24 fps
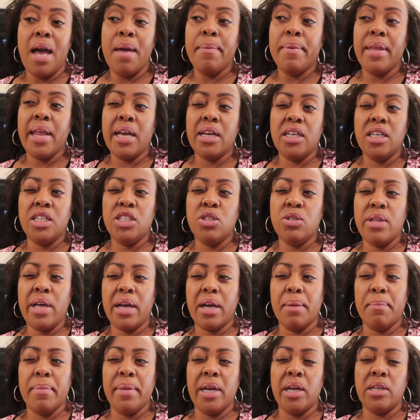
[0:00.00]
mean, I could do
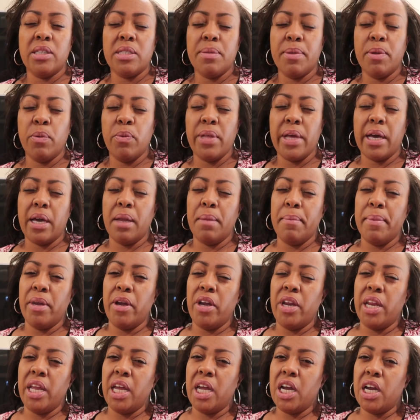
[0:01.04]
like something with like a
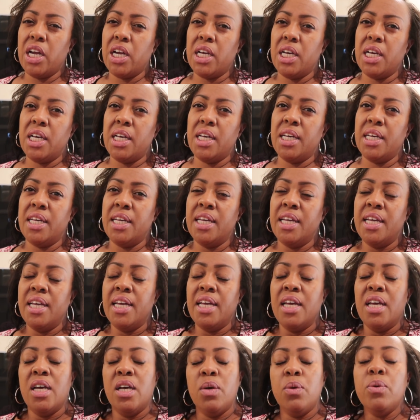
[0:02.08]
marinara.
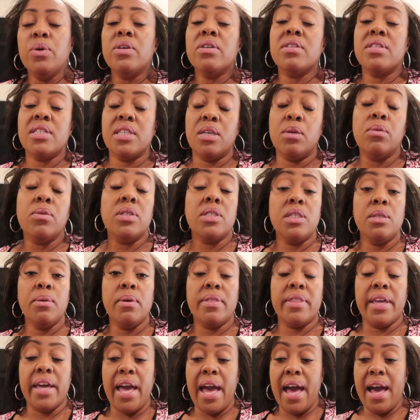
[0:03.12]
We'll see
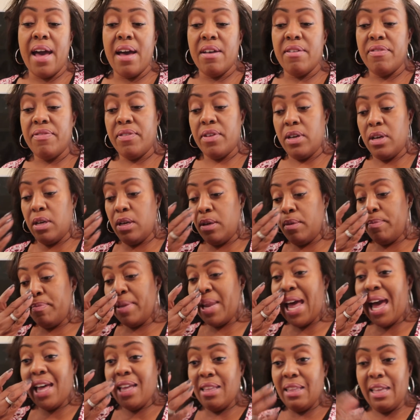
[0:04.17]
what they have.
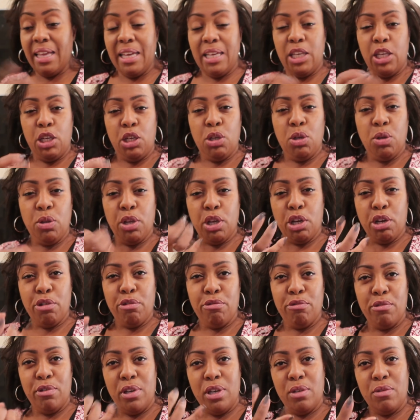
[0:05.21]
But I like, you know, the
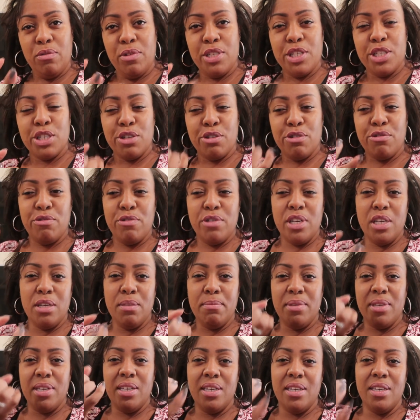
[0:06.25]
rich,
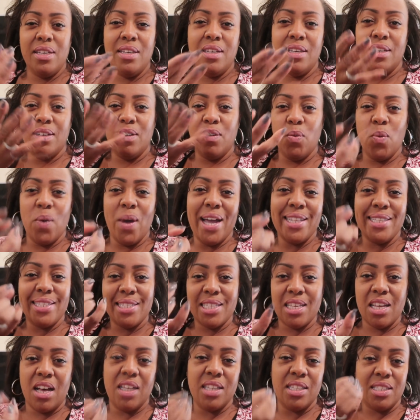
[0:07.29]
creamy white
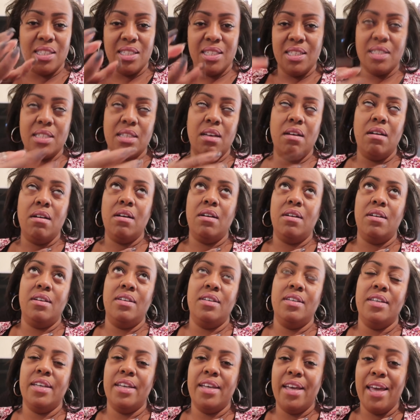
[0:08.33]
sauces.
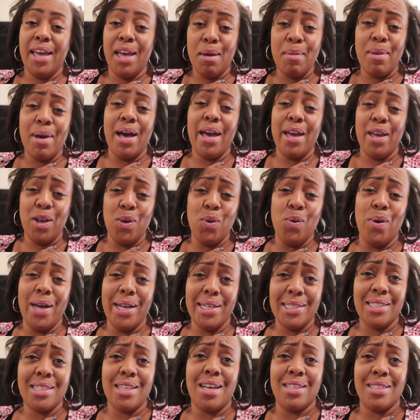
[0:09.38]
Oh, am I a
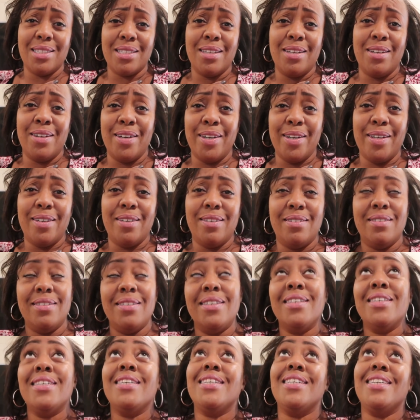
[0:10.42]
white sauce girl?
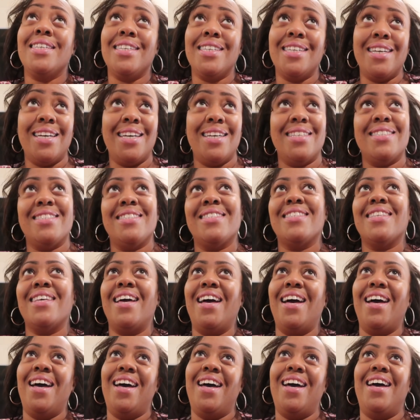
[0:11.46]
Yes,
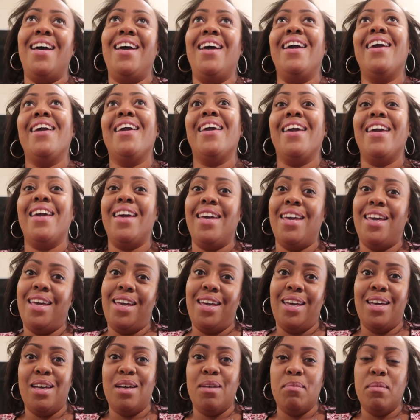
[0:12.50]
I
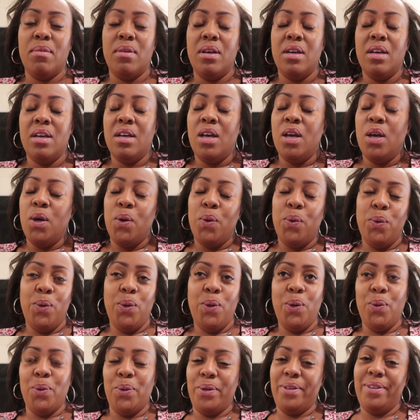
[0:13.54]
am.
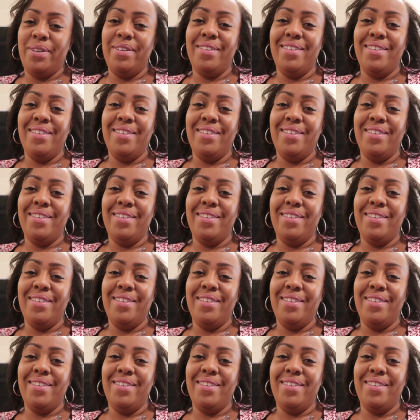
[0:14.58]
Woo!